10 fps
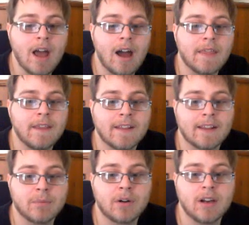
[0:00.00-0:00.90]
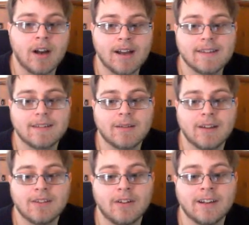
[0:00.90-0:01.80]
I think that's pretty nice,
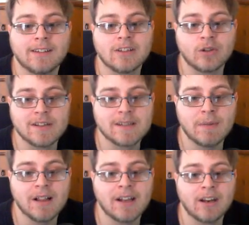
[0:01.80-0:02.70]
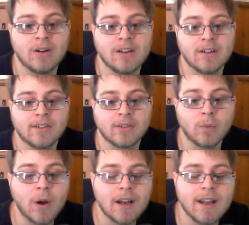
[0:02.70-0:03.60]
considering it's a choice spell and it only costs
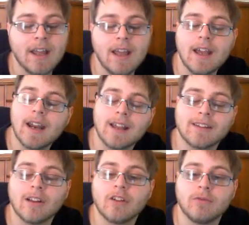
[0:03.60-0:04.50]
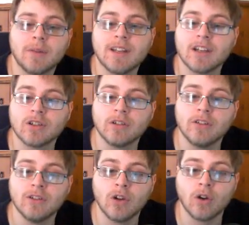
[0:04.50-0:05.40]
1. It has a lot of potential to go